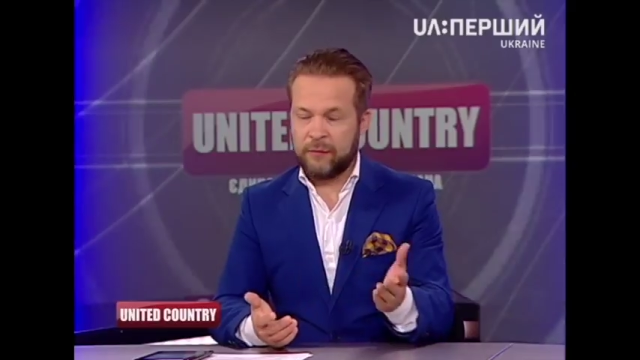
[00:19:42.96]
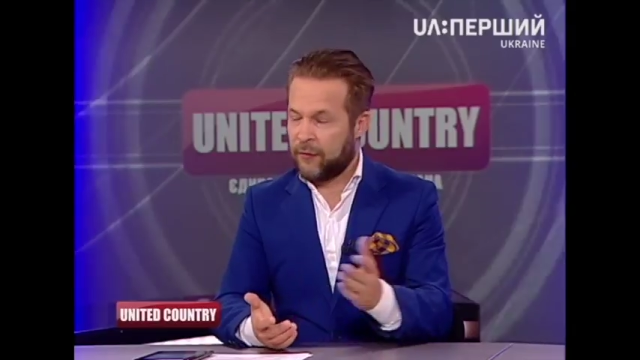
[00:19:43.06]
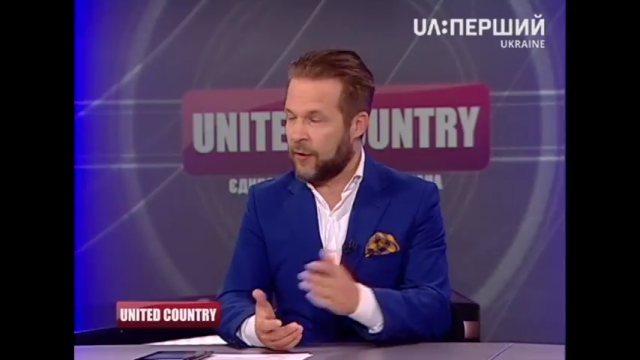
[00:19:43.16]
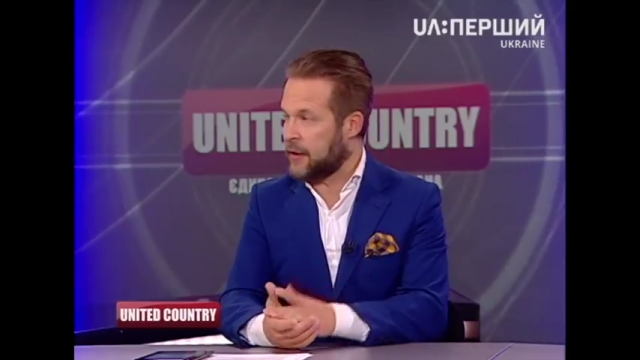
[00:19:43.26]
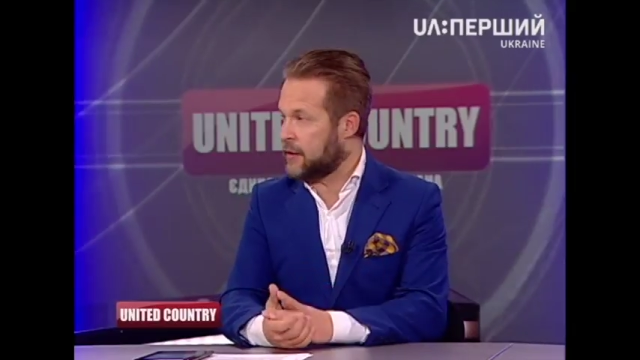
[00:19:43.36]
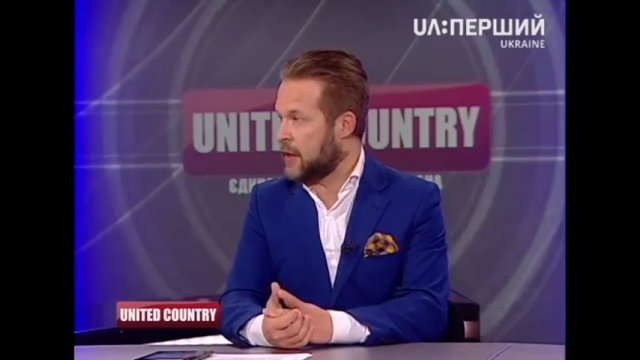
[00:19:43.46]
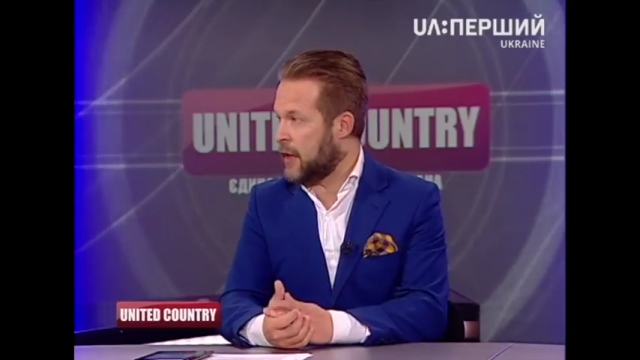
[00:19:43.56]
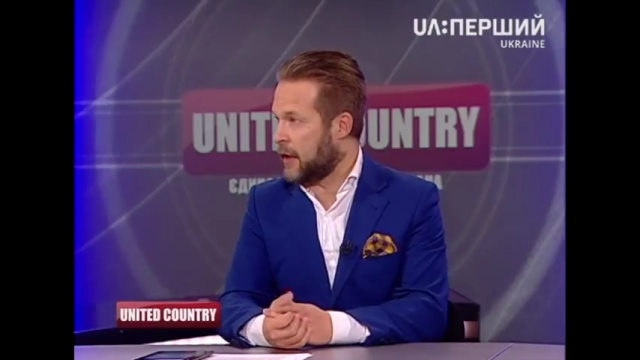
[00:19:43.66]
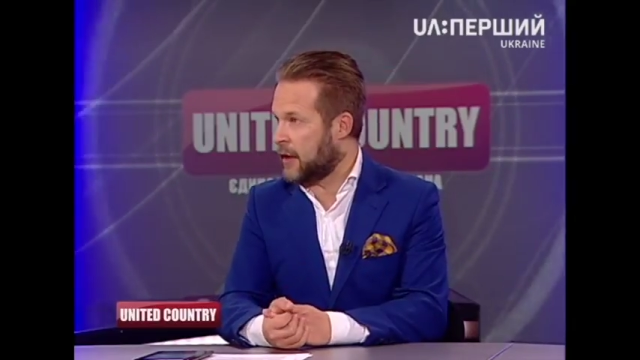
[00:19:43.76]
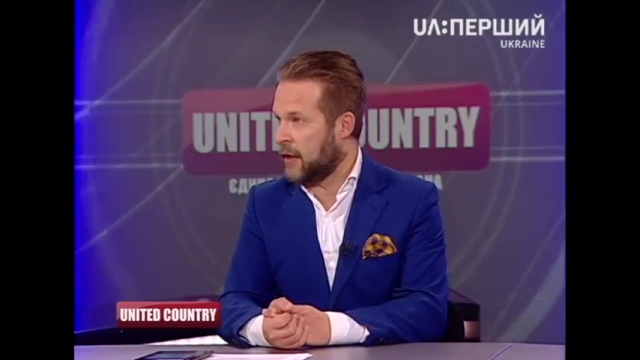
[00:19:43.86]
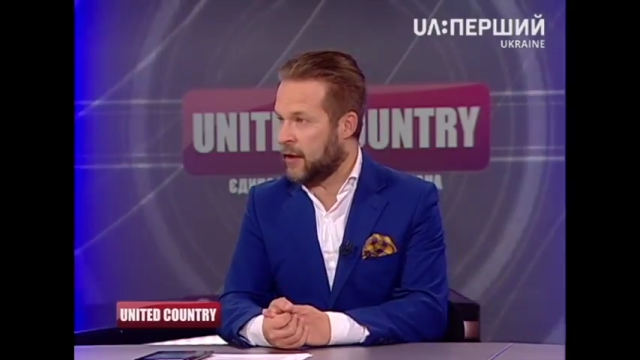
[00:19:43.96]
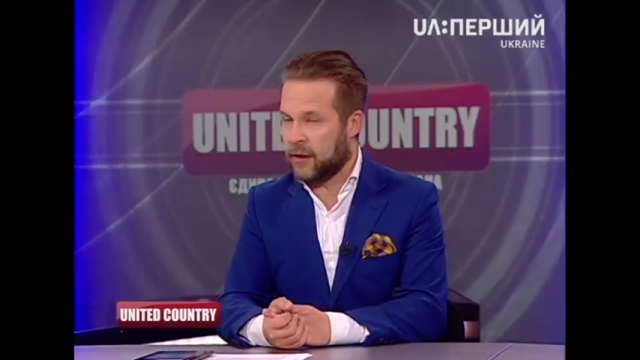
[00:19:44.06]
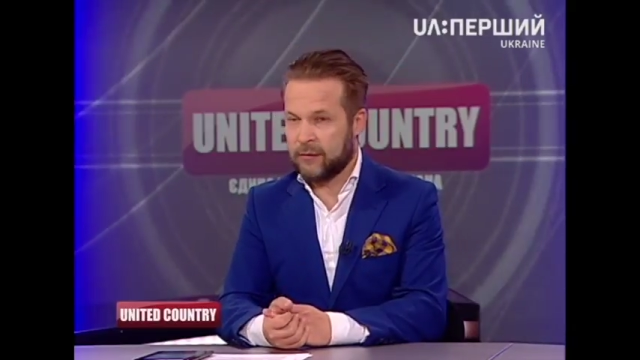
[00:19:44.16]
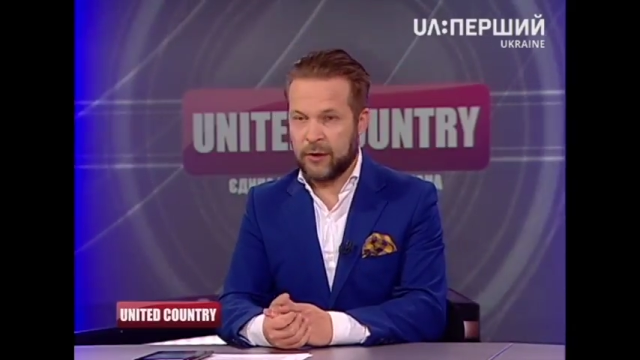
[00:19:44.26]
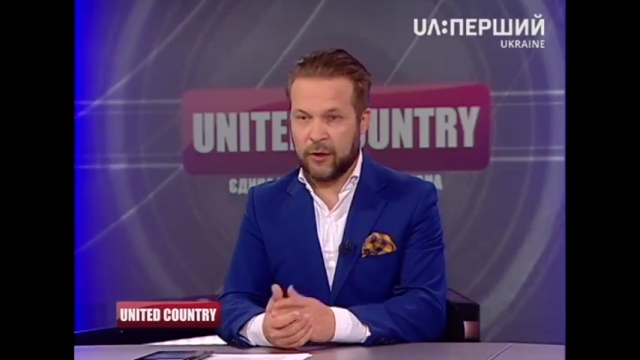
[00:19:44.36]
things like,
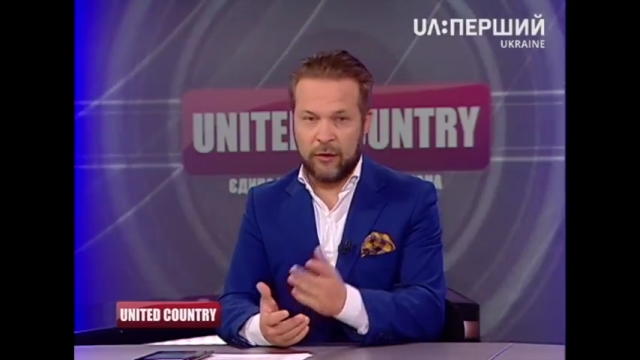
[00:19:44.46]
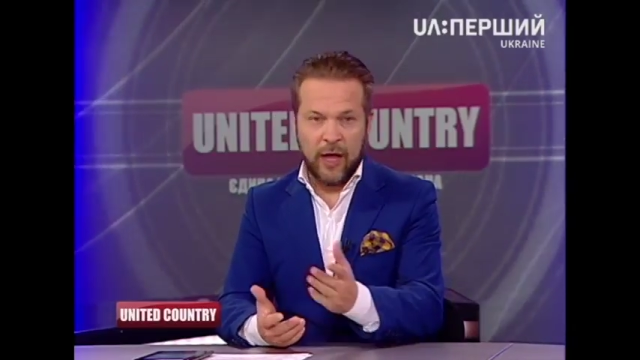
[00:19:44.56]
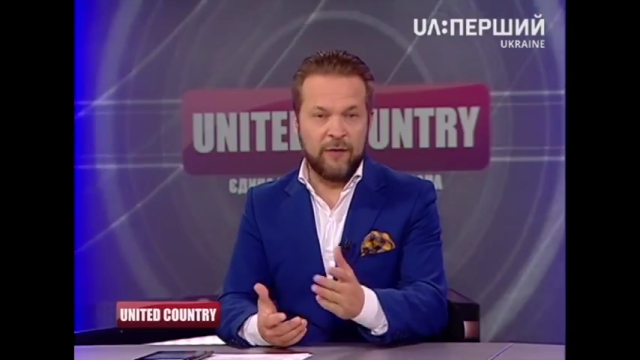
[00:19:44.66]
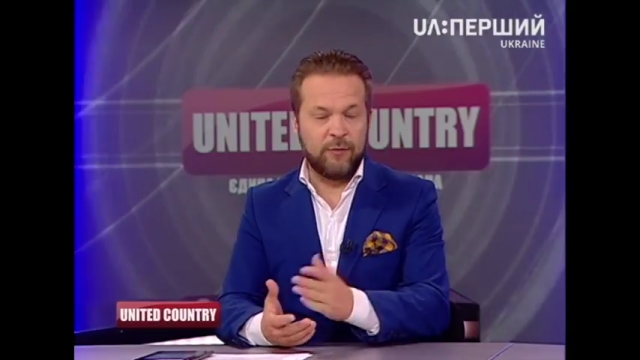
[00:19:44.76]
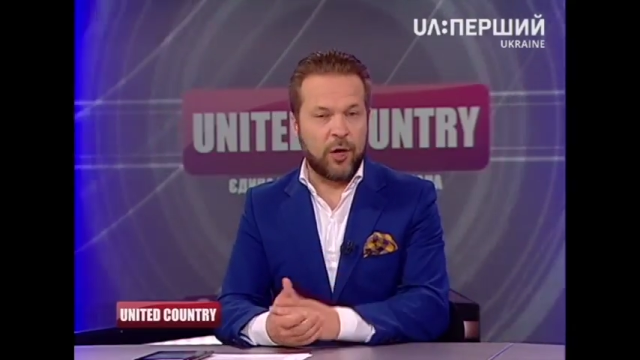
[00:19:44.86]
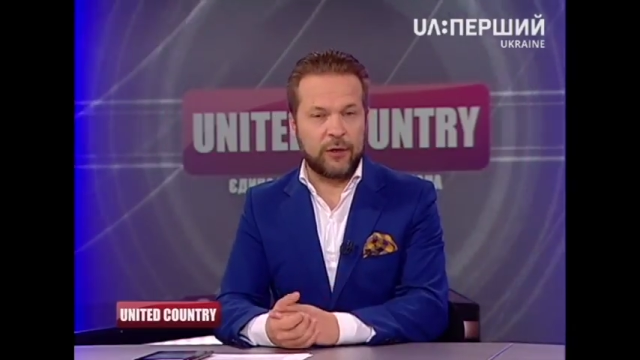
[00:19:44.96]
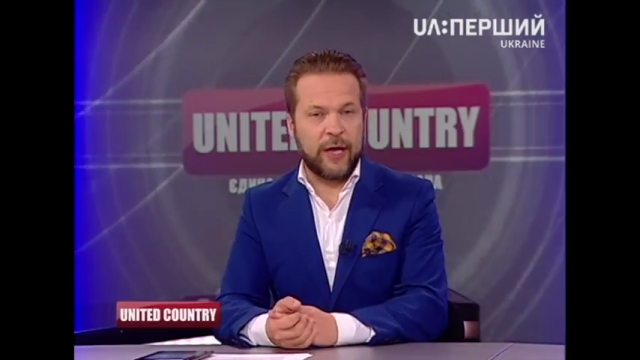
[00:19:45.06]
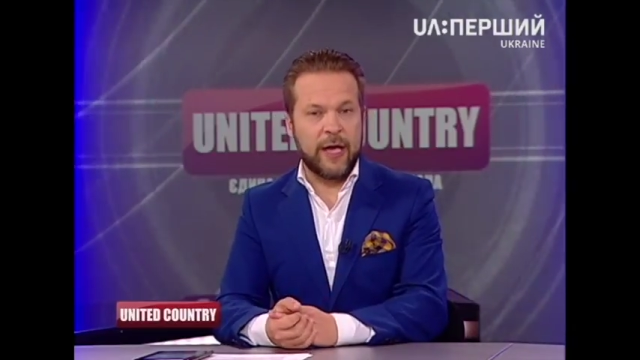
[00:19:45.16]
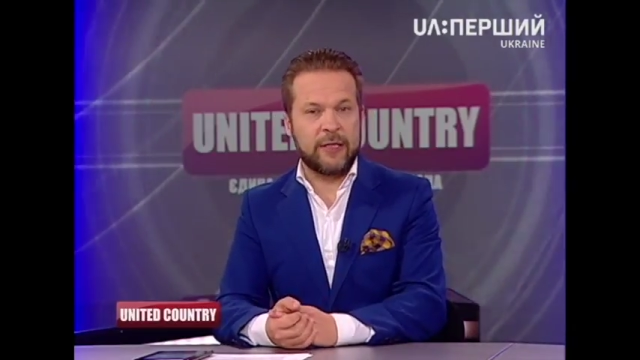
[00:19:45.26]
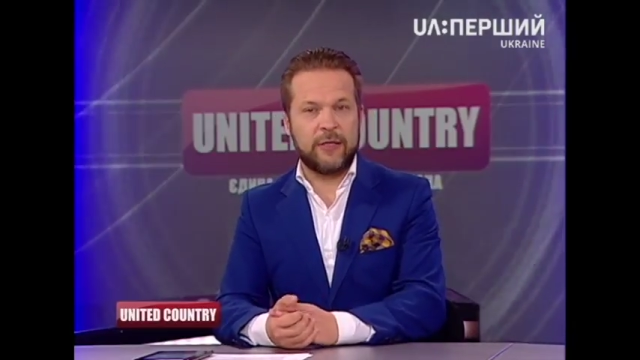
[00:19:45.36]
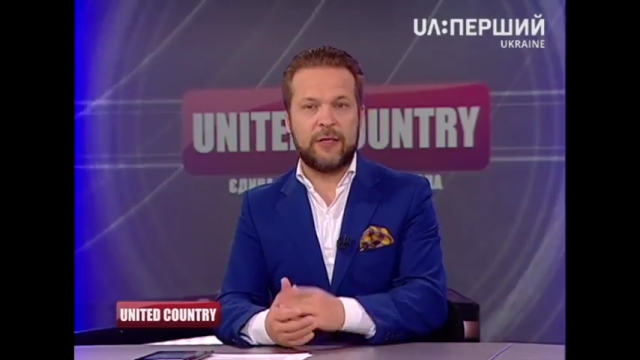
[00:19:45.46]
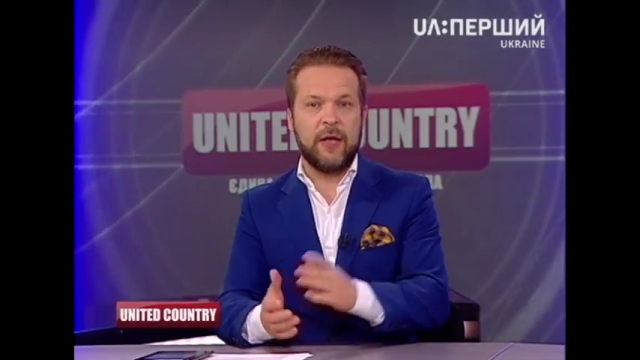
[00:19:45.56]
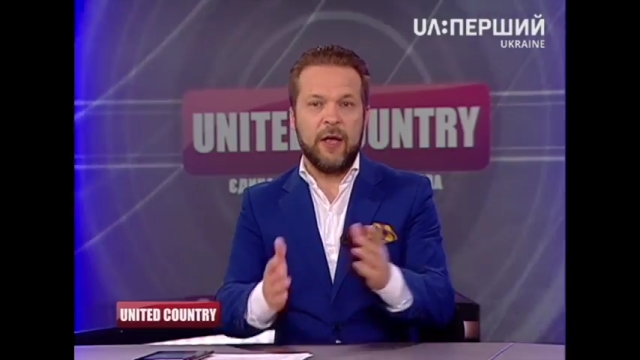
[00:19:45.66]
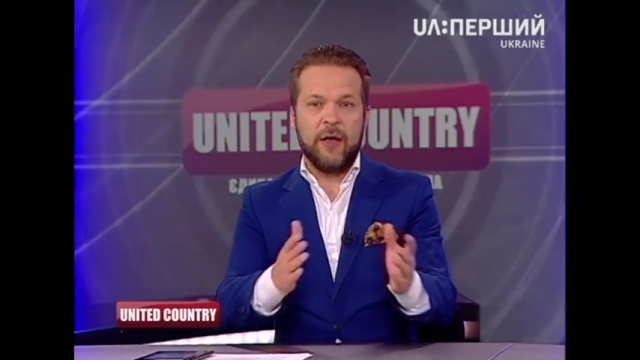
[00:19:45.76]
uh, you know, live broadcasts,